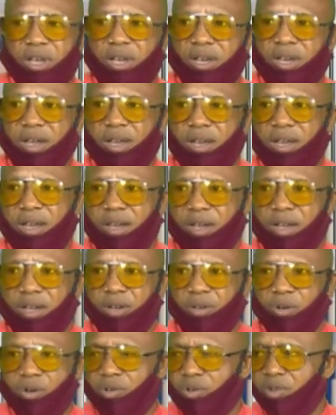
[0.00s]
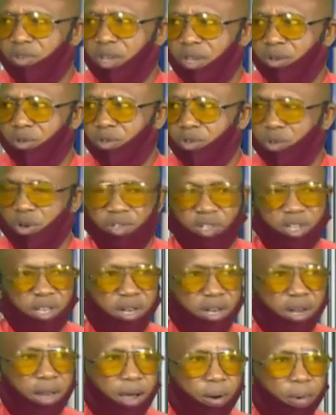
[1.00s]
uh, Dr. Sado just
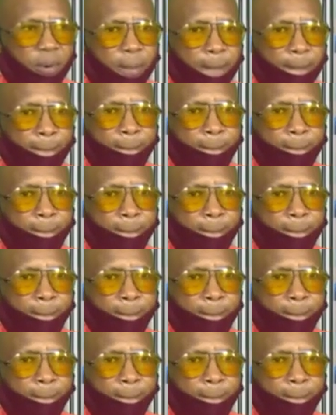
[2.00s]
said now,